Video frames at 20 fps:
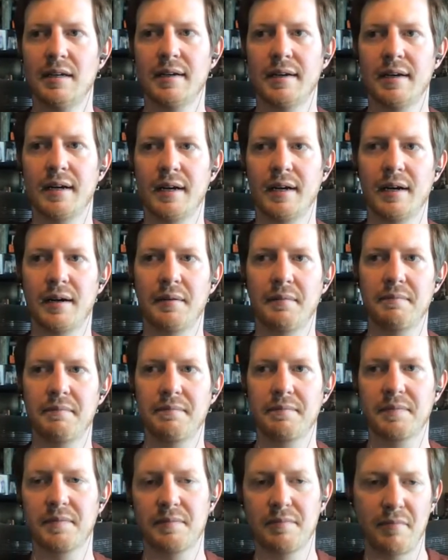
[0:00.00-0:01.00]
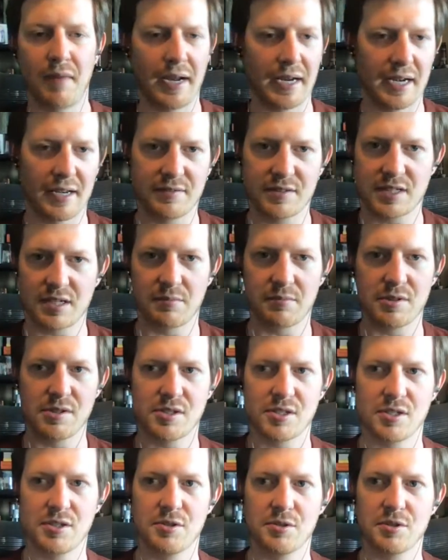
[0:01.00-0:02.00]
might have some
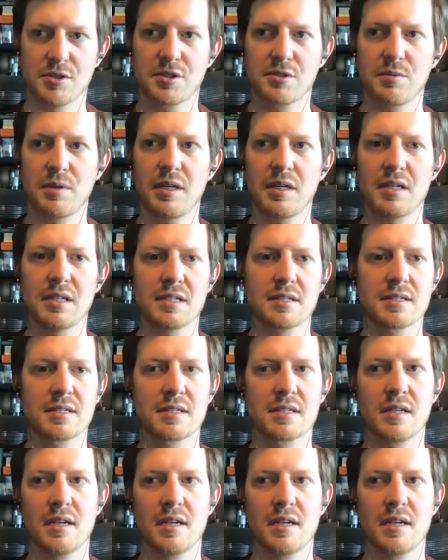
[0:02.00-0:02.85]
residual sweetness.